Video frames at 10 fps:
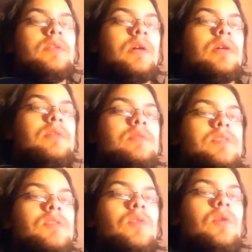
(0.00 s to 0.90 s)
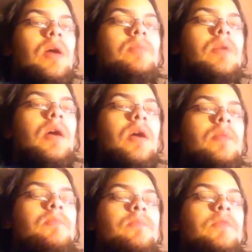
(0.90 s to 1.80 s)
Uh, so I'm
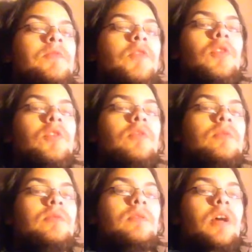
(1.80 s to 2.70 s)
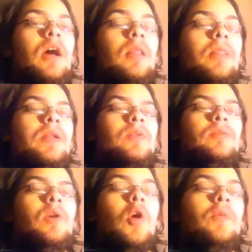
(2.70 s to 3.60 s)
I'm for a little.
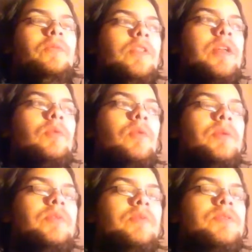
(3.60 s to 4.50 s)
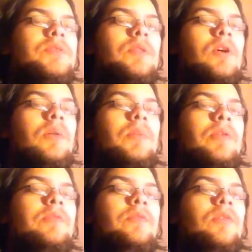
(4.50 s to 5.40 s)
Hopefully, it won't be for too long,
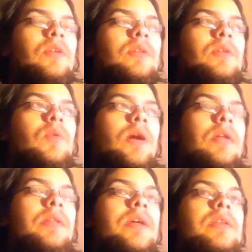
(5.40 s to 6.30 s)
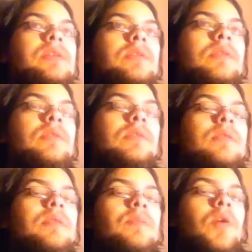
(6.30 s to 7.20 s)
but for a little while, it,
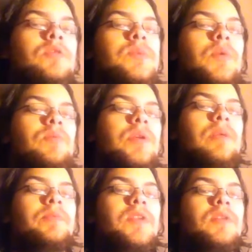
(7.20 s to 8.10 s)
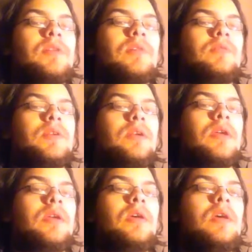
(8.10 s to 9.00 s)
it, the post won't be updated every
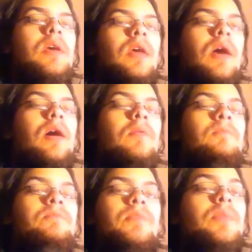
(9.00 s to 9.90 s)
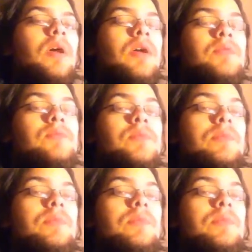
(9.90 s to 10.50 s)
day. Um, I